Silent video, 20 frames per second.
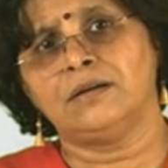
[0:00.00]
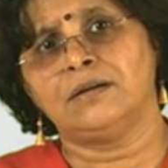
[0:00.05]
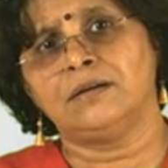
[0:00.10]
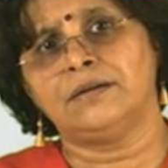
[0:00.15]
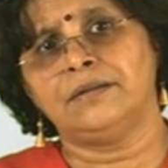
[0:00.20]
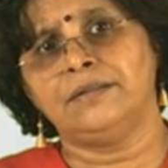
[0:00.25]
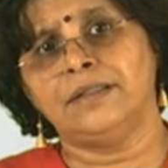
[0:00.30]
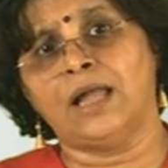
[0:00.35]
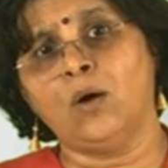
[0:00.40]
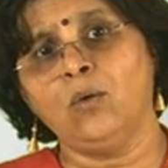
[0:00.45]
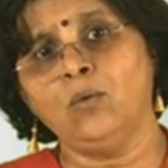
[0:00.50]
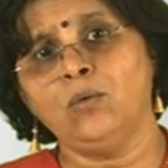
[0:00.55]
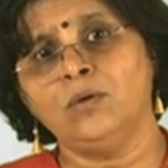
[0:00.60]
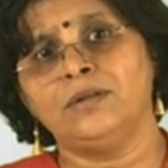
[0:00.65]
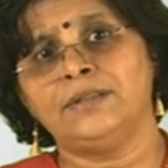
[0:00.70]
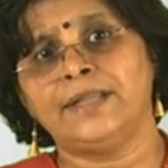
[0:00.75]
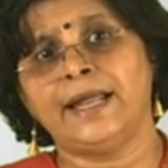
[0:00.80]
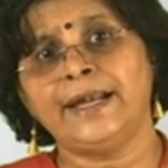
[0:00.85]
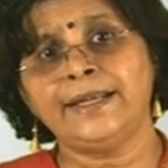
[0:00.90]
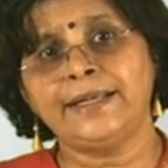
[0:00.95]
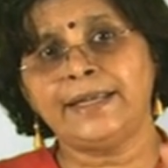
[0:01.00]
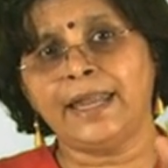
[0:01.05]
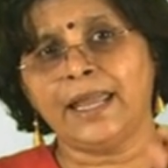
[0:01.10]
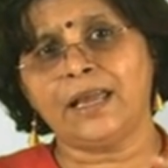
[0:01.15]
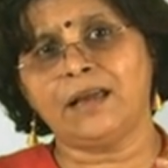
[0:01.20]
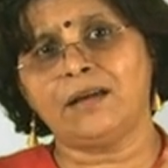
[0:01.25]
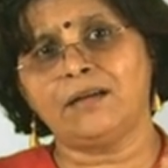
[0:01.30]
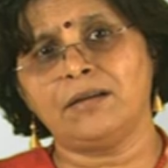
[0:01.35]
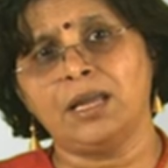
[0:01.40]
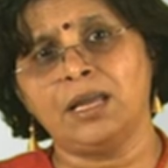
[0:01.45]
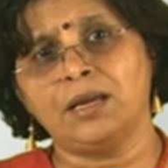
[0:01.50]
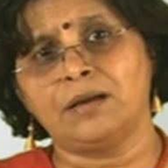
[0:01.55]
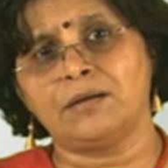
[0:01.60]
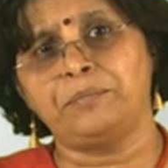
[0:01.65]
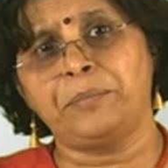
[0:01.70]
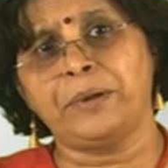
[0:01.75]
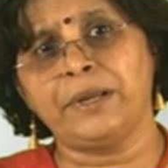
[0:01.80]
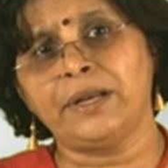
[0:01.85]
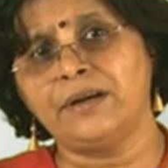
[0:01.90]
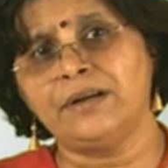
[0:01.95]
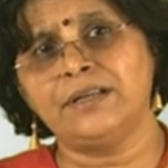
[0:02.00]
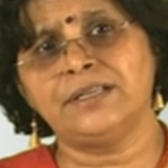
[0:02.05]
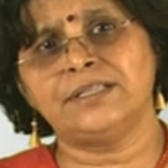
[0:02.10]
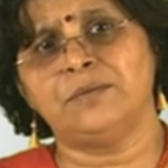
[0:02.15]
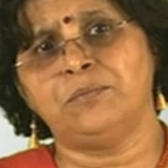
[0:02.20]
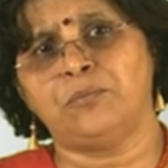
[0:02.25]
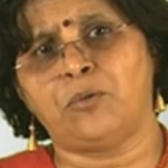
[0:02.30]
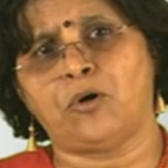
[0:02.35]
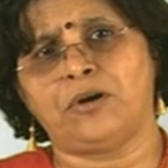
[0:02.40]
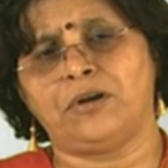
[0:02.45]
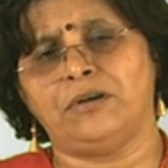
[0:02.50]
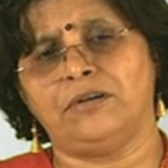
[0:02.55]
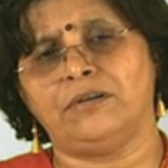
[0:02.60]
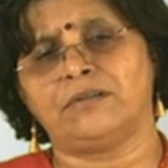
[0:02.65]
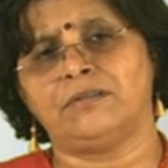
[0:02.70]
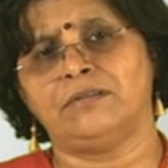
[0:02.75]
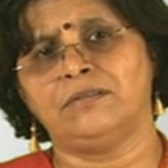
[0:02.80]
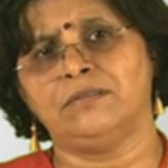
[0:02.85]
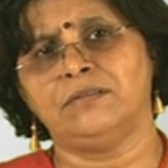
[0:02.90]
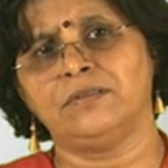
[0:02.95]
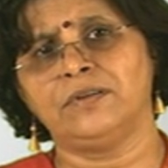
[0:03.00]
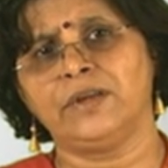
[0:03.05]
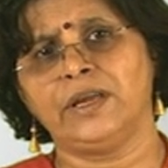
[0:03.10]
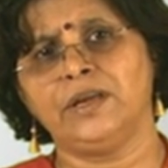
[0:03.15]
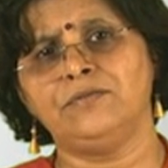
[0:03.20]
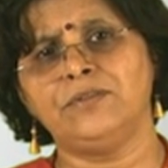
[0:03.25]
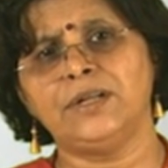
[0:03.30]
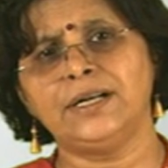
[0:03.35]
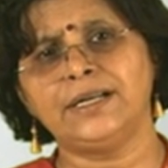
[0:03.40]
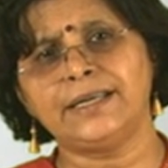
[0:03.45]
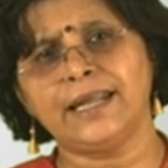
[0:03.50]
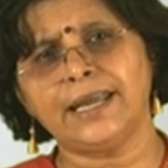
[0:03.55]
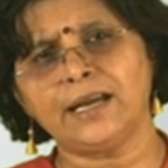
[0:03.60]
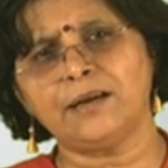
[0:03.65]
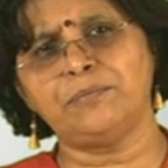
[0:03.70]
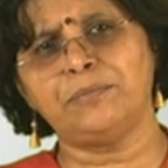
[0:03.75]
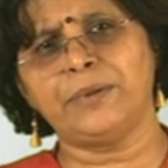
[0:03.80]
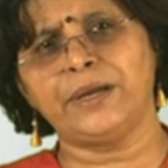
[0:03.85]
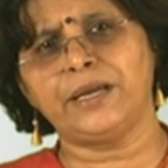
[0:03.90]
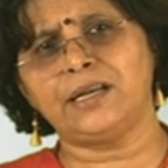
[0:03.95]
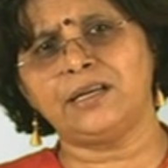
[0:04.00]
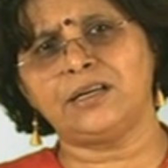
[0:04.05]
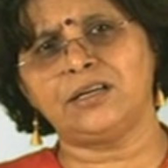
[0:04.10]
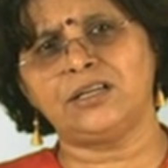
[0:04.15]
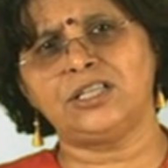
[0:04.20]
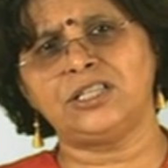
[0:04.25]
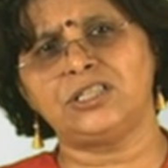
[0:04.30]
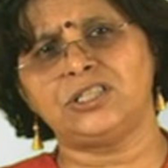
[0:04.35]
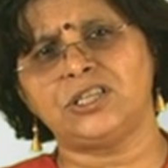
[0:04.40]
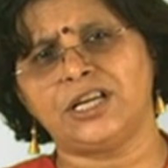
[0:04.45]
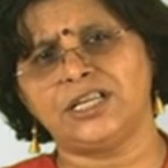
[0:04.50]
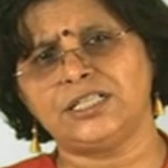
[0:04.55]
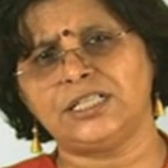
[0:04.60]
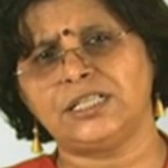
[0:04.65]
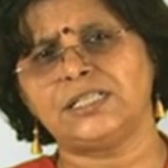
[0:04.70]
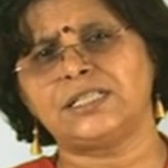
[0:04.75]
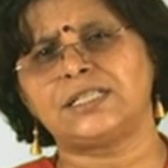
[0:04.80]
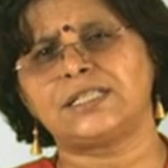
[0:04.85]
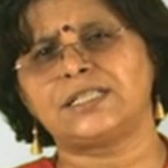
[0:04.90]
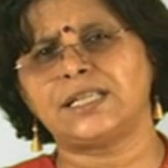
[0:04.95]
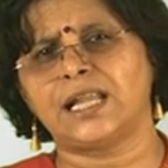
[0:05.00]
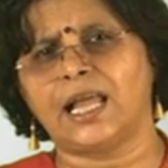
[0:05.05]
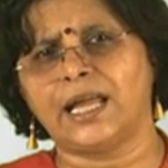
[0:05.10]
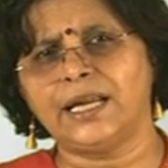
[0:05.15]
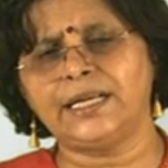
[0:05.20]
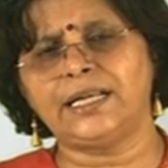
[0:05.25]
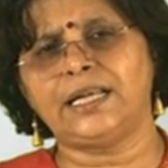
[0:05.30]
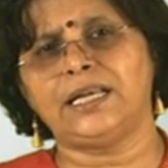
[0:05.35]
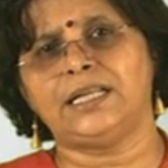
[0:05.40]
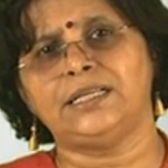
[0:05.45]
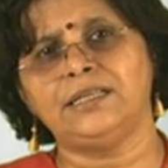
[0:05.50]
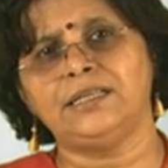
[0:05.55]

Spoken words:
Now that tick period is important. If the tick period changes slightly,